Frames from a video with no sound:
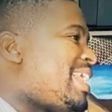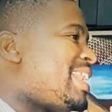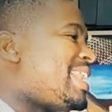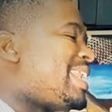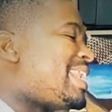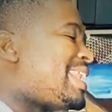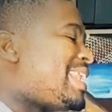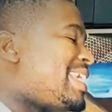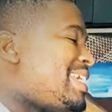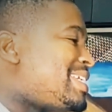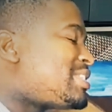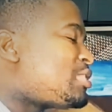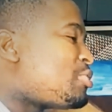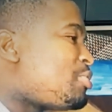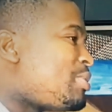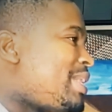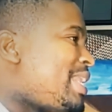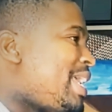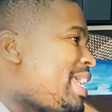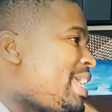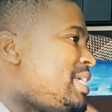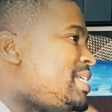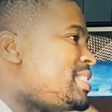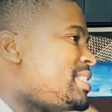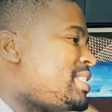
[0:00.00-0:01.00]
that
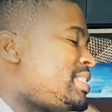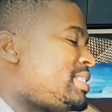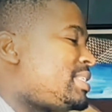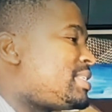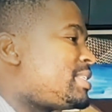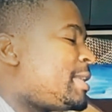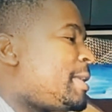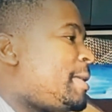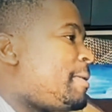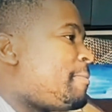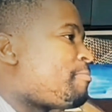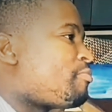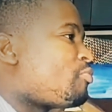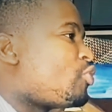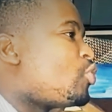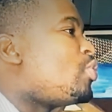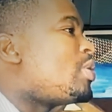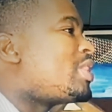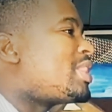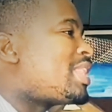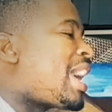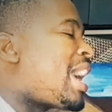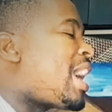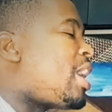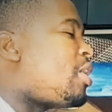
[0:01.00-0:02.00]
resonates
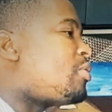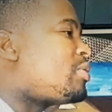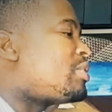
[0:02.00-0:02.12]
with how